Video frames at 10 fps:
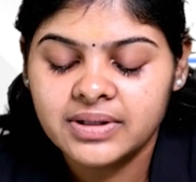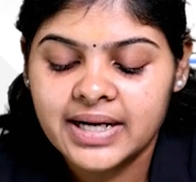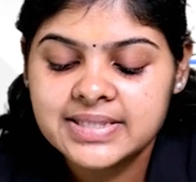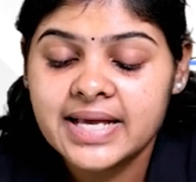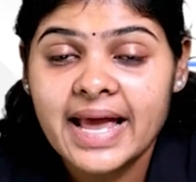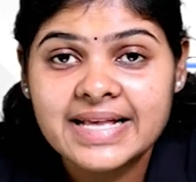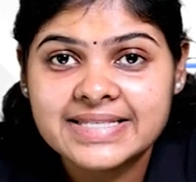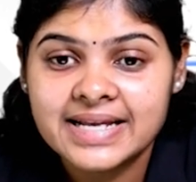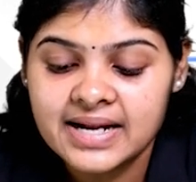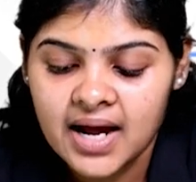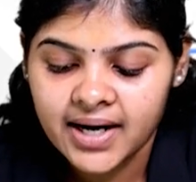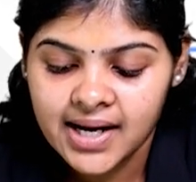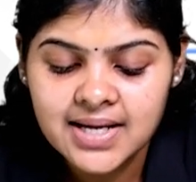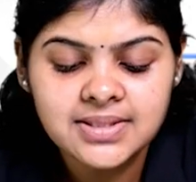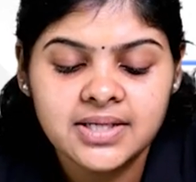that is
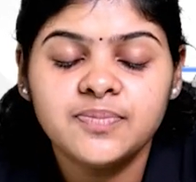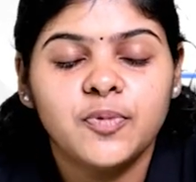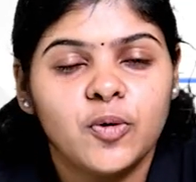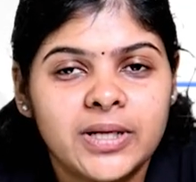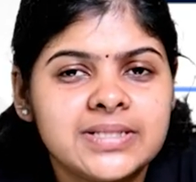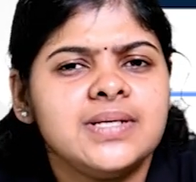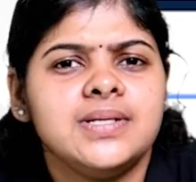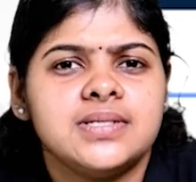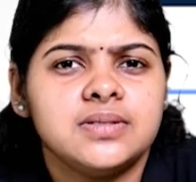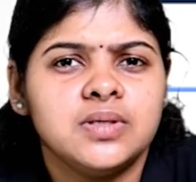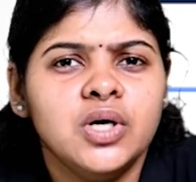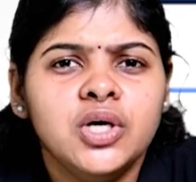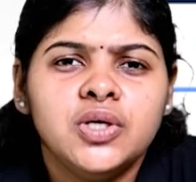SNRAs, in protein synthesis?